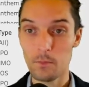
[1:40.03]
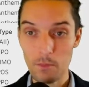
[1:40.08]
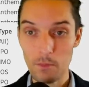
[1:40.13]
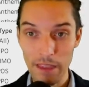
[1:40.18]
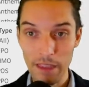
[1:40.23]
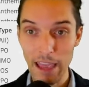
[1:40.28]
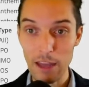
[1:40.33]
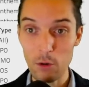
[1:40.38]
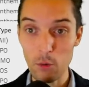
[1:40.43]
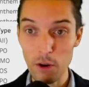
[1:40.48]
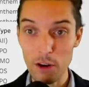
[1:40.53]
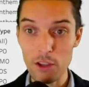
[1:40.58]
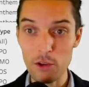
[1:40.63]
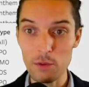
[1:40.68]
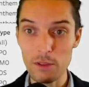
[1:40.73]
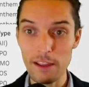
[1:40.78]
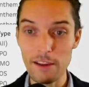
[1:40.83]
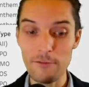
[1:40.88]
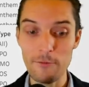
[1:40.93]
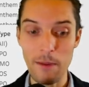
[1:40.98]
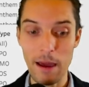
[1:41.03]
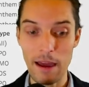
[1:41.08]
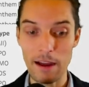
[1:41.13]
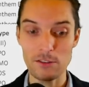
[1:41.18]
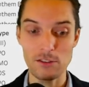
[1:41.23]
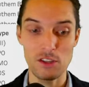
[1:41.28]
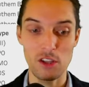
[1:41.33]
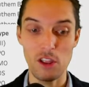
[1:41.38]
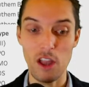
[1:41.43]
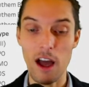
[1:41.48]
And where you live
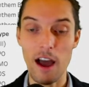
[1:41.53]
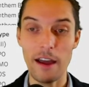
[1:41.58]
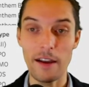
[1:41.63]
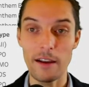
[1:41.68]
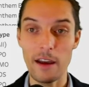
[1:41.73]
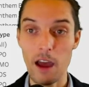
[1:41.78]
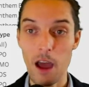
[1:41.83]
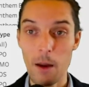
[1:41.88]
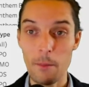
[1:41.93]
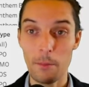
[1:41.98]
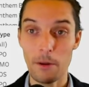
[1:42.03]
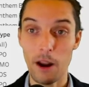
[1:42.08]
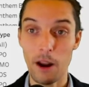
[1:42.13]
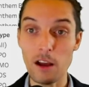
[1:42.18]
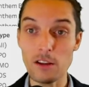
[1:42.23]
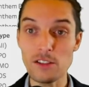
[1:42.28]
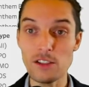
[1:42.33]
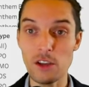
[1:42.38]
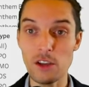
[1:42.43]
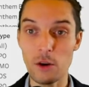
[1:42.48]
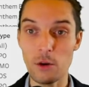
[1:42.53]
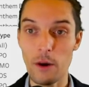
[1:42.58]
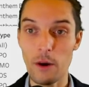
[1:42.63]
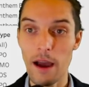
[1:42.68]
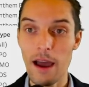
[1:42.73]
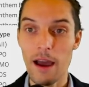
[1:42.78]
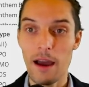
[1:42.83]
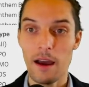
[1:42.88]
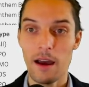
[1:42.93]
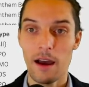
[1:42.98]
matters a lot, but also
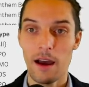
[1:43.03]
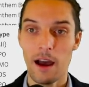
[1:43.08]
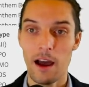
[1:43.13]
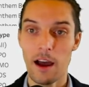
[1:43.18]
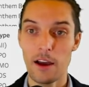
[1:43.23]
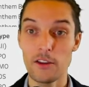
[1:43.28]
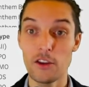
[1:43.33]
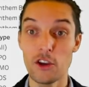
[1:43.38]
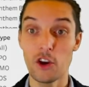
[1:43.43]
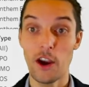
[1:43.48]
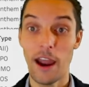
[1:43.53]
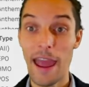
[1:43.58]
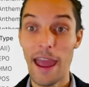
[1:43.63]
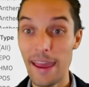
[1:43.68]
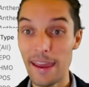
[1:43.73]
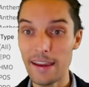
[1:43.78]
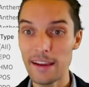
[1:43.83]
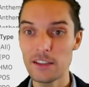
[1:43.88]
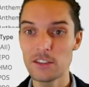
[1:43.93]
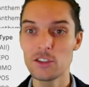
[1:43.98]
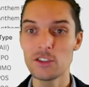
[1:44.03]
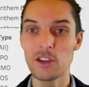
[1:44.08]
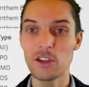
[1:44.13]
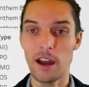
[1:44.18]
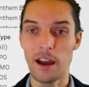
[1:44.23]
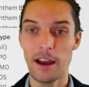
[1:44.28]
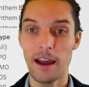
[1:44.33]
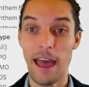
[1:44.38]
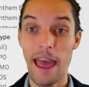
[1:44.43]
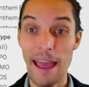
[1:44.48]
your age
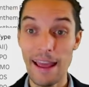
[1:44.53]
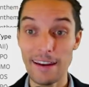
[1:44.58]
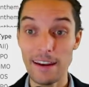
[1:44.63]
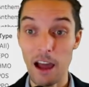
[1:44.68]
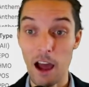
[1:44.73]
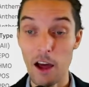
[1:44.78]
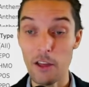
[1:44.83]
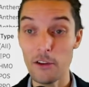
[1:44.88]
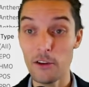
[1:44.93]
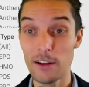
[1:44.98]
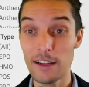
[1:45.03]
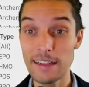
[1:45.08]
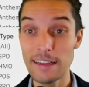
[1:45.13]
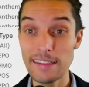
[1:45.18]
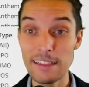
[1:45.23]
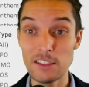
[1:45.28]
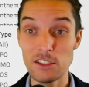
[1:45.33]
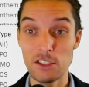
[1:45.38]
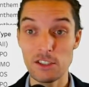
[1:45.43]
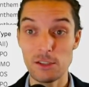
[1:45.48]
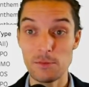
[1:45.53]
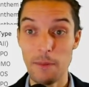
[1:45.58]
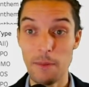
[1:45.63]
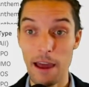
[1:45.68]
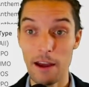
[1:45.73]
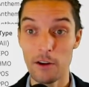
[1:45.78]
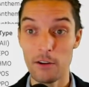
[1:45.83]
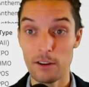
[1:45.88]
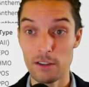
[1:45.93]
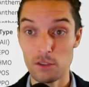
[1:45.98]
and other conditions
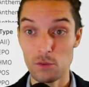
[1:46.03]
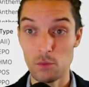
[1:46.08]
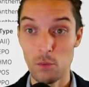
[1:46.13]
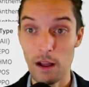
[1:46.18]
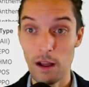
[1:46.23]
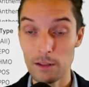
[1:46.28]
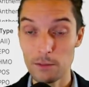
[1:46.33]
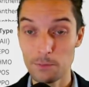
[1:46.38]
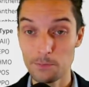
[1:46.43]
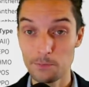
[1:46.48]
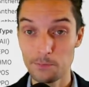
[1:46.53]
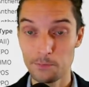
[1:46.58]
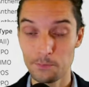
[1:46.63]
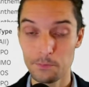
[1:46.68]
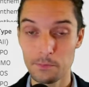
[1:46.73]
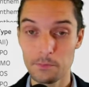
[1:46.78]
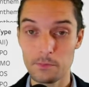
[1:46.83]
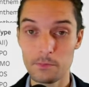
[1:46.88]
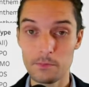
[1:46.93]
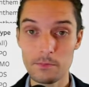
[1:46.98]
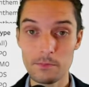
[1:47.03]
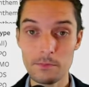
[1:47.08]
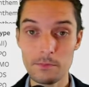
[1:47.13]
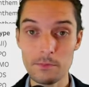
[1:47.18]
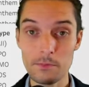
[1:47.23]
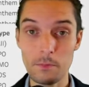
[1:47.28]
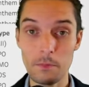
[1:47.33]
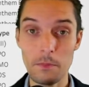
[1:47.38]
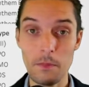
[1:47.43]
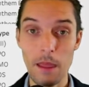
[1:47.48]
matter as well.
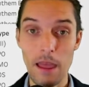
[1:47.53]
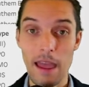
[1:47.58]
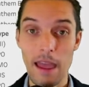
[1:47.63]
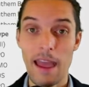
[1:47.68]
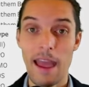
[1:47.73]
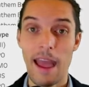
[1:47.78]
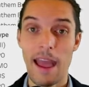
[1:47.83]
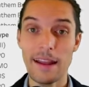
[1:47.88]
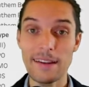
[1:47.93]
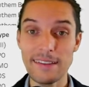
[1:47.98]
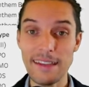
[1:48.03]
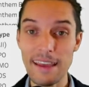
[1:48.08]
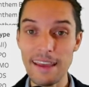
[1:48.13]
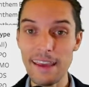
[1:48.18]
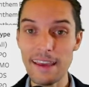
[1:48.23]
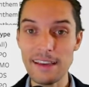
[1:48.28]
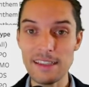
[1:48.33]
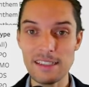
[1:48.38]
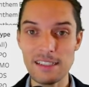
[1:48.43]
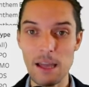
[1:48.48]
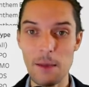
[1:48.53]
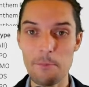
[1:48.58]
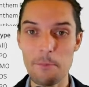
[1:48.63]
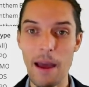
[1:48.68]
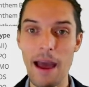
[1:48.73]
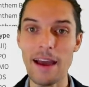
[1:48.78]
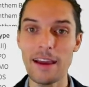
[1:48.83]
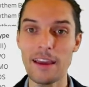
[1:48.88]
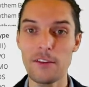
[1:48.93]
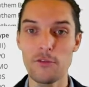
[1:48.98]
And taking a step
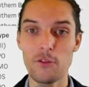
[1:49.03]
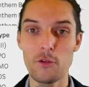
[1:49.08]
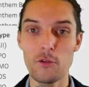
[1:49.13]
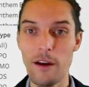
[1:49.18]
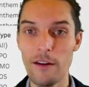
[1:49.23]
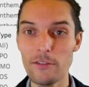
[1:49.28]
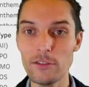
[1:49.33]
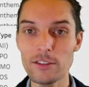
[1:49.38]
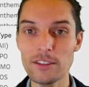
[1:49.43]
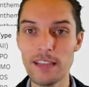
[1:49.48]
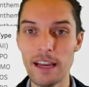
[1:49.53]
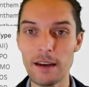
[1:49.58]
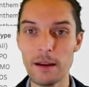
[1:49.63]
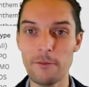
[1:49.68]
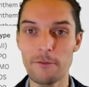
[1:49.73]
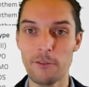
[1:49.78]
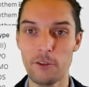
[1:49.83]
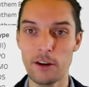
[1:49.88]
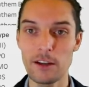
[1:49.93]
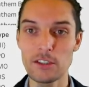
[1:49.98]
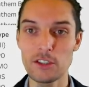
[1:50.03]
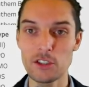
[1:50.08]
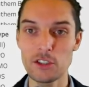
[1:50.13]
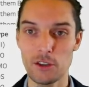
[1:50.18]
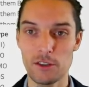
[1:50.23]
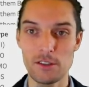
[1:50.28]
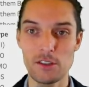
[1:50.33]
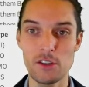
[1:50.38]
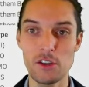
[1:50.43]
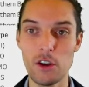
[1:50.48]
back, if you've ever signed up for
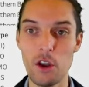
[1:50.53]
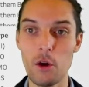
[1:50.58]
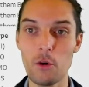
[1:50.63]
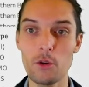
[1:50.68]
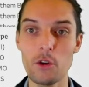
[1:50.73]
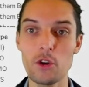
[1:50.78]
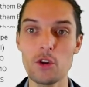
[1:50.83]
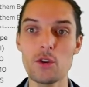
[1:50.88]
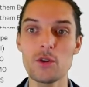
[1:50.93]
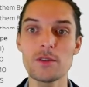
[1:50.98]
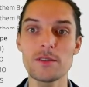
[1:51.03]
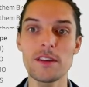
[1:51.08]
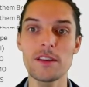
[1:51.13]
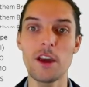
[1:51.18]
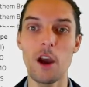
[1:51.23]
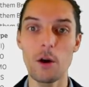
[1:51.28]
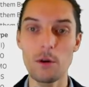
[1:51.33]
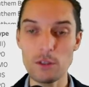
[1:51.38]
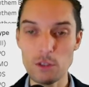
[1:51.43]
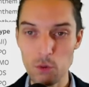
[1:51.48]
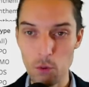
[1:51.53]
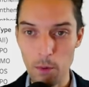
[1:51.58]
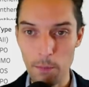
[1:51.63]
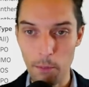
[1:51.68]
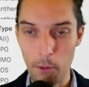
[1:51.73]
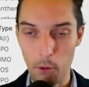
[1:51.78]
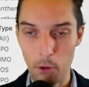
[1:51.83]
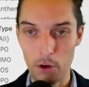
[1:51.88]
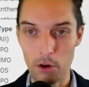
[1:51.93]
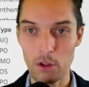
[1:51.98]
insurance, you usually go into a
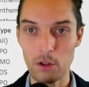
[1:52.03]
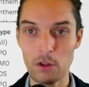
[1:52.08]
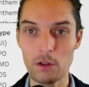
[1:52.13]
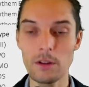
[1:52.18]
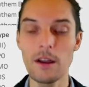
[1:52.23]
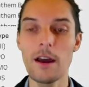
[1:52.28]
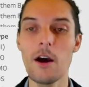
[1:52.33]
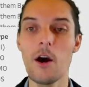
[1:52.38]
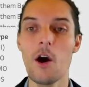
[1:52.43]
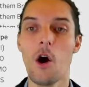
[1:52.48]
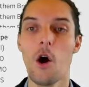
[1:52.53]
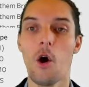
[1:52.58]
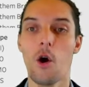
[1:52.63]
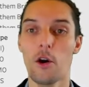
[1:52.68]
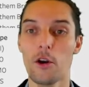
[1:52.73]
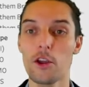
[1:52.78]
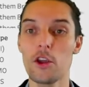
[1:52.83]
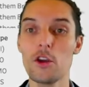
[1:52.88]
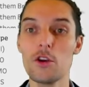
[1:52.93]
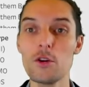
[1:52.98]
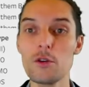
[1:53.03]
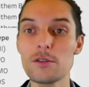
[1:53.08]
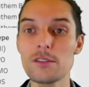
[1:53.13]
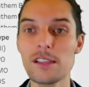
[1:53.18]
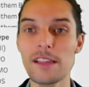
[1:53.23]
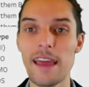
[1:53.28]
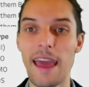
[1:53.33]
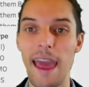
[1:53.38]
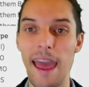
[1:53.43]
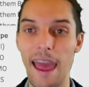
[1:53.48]
portal or you
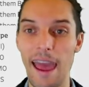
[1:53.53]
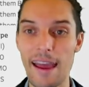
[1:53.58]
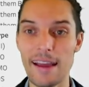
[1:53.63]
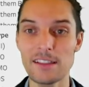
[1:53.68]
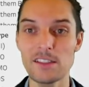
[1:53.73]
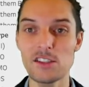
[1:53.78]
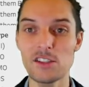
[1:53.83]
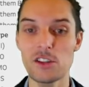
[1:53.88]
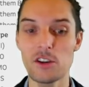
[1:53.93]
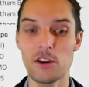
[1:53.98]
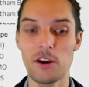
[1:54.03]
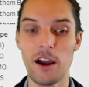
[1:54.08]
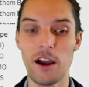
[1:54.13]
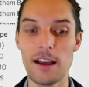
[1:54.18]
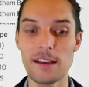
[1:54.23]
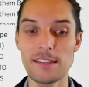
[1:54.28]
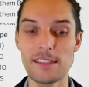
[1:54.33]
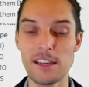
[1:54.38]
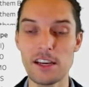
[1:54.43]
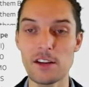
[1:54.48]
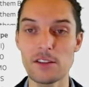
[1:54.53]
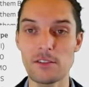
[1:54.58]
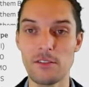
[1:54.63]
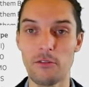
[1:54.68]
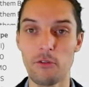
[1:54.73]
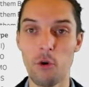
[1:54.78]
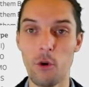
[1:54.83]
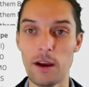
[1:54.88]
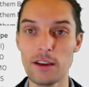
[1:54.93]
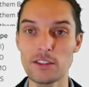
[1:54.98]
usually answer a series of
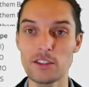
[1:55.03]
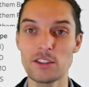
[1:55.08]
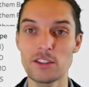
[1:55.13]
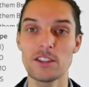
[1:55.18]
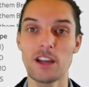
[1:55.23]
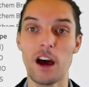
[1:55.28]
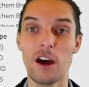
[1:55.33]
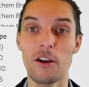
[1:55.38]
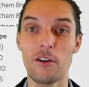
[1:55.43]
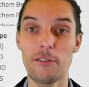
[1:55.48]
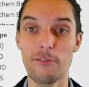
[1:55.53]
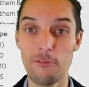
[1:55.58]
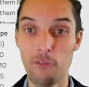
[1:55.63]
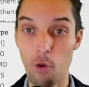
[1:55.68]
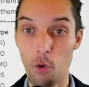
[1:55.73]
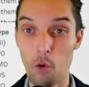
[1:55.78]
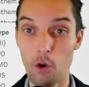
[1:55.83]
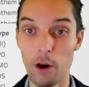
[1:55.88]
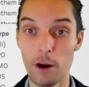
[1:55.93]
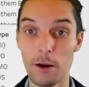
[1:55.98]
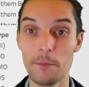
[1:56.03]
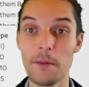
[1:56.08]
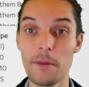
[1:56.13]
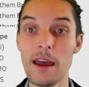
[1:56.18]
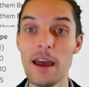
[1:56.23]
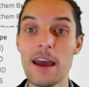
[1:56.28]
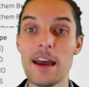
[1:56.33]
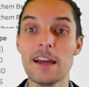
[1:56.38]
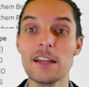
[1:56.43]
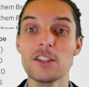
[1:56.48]
questions on a form
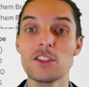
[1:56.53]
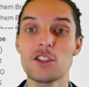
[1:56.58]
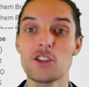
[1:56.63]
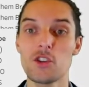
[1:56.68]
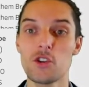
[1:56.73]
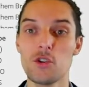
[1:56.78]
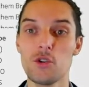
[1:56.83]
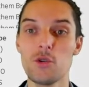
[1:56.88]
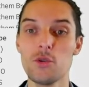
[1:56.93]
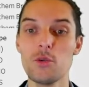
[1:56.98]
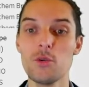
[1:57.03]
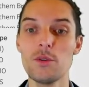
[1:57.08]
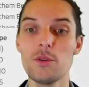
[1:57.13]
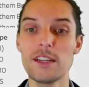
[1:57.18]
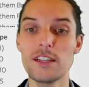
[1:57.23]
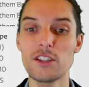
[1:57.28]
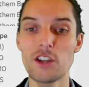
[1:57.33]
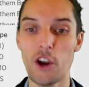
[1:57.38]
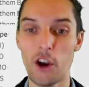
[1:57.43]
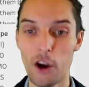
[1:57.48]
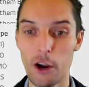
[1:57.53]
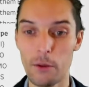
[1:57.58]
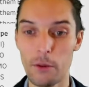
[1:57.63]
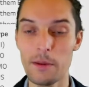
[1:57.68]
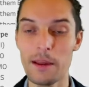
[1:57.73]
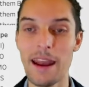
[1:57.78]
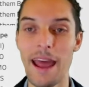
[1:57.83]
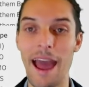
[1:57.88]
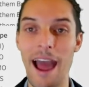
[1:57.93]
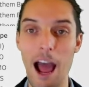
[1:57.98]
to
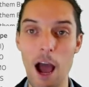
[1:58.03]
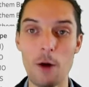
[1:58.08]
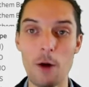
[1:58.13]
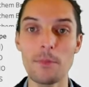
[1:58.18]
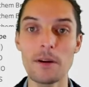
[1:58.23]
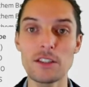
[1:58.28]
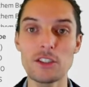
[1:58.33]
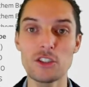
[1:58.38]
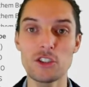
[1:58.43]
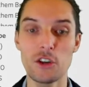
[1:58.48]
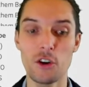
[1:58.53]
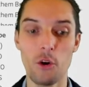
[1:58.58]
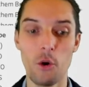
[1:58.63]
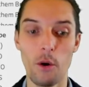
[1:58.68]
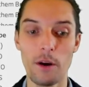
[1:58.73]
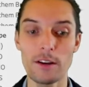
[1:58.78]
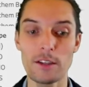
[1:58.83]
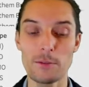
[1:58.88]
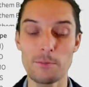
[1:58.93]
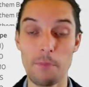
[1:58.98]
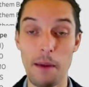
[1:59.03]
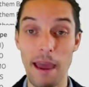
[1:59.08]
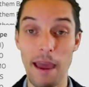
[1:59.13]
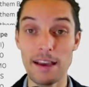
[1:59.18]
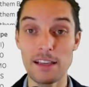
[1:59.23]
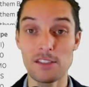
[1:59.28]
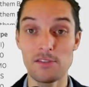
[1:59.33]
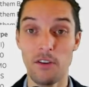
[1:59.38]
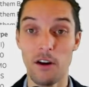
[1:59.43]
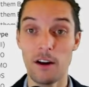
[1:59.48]
determine how much you're going to pay
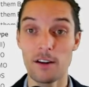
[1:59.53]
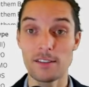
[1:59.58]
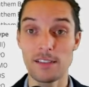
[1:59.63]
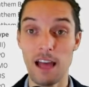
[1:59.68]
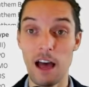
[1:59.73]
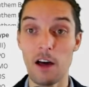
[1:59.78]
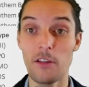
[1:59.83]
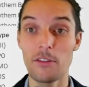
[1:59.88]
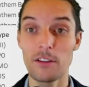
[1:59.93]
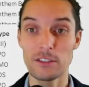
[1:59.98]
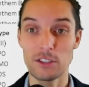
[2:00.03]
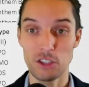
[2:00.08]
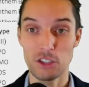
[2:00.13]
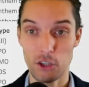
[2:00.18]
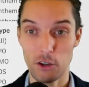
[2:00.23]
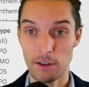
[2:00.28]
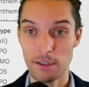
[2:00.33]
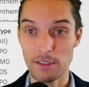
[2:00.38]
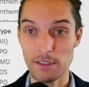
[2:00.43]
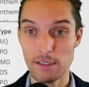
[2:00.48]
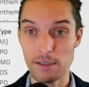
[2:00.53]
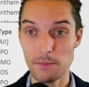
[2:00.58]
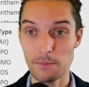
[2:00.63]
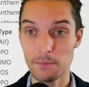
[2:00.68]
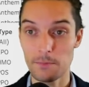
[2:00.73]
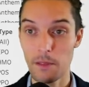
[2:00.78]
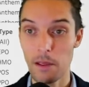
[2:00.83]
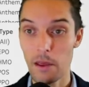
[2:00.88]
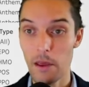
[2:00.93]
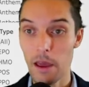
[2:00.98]
as far as health insurance.
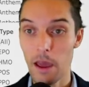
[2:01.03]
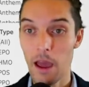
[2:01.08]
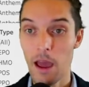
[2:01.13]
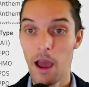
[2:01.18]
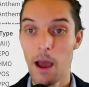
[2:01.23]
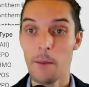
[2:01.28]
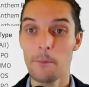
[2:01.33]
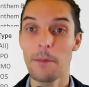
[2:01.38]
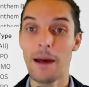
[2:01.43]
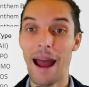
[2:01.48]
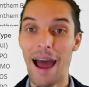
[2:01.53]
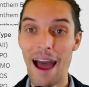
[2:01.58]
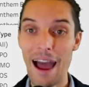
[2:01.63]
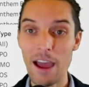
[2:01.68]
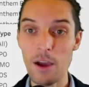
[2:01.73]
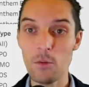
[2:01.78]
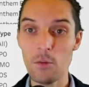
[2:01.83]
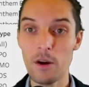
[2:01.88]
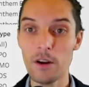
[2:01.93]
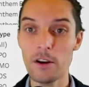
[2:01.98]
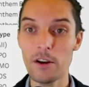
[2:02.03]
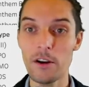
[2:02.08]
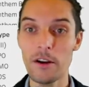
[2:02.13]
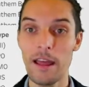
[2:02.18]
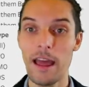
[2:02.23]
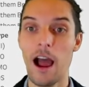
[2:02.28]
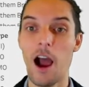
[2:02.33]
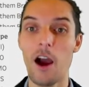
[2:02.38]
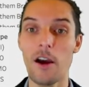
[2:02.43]
But I wondered, are